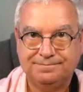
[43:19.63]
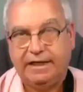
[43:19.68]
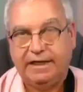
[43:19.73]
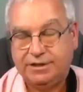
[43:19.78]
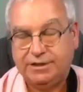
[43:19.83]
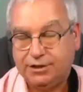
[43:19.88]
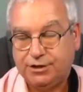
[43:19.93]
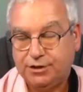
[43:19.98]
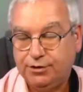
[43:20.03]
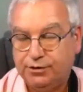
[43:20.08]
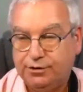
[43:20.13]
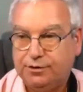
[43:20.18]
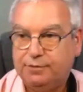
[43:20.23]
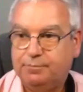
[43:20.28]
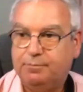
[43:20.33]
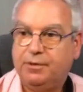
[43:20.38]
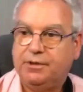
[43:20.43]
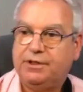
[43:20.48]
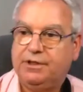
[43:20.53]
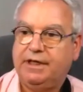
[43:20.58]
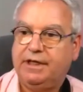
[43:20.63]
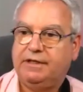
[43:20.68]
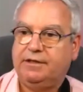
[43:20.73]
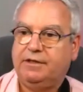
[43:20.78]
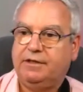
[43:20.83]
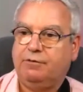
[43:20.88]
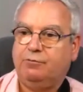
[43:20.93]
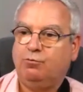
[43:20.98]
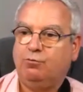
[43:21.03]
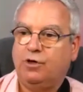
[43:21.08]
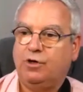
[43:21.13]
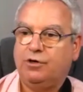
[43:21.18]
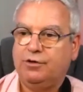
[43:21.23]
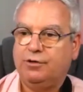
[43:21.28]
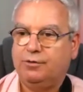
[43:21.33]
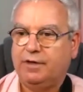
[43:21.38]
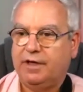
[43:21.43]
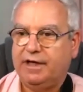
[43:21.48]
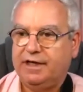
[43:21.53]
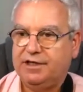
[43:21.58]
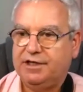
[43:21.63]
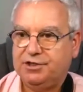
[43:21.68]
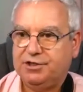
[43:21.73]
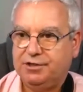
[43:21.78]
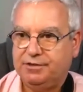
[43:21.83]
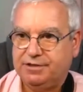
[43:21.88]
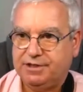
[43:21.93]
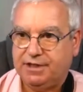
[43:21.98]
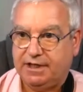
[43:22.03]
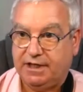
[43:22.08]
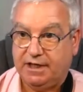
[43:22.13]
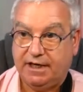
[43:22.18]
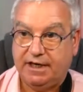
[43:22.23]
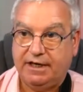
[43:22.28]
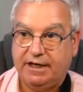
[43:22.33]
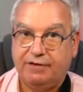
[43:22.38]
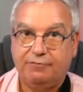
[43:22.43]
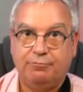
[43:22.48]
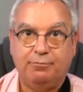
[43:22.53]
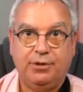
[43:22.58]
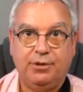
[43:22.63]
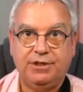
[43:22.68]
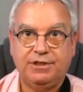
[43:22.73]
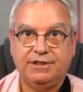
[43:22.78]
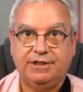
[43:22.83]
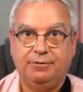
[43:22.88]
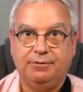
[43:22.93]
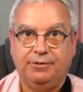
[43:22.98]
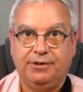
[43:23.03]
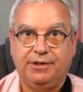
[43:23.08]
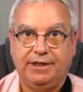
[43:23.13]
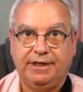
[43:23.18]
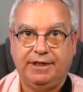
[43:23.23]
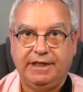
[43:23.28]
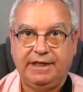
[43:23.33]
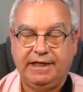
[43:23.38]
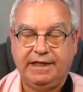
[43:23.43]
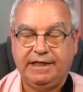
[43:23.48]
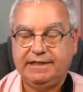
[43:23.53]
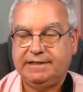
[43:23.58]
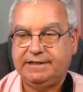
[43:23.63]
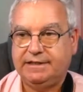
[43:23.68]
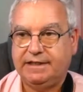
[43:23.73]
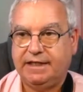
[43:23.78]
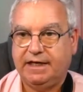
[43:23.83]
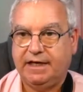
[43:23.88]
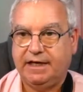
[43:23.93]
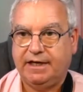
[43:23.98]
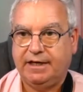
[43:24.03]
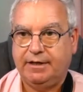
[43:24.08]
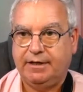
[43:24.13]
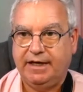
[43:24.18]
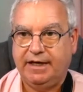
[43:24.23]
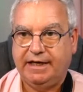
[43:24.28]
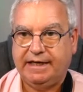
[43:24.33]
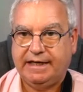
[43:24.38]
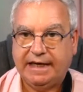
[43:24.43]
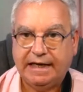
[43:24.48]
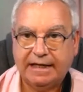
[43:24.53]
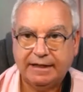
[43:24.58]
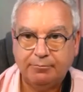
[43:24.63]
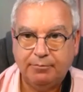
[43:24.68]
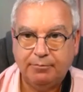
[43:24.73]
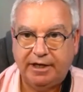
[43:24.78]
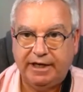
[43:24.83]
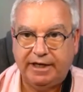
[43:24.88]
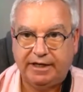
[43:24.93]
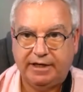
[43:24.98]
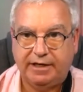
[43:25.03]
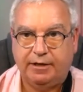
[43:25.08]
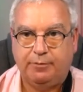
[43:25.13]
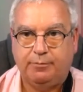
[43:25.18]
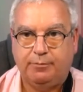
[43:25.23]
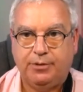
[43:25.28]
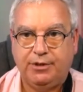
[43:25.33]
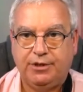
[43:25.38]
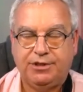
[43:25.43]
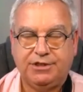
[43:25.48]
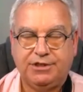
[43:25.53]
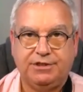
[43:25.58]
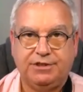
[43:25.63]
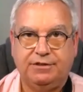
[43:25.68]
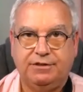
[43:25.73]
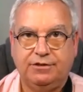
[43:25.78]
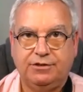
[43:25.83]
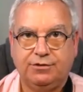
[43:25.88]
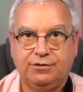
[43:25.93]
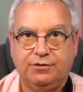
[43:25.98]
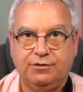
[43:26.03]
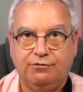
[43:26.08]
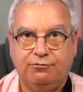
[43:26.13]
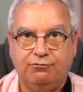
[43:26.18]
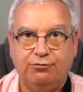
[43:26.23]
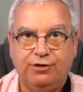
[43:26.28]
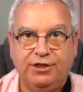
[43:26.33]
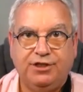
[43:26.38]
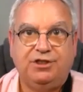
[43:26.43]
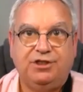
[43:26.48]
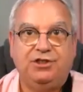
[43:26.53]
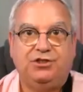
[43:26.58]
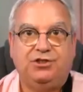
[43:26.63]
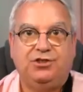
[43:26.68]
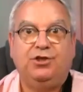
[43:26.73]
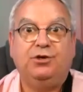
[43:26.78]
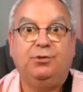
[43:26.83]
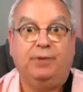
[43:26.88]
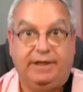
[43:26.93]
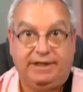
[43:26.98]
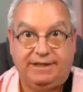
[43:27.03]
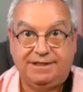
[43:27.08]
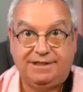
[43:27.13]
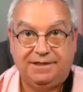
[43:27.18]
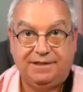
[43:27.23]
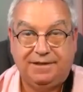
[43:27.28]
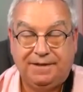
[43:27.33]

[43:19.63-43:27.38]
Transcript: it's good, but the, the, one of the issues that I have personally with it is uh, it can make a person sort of rigid to it.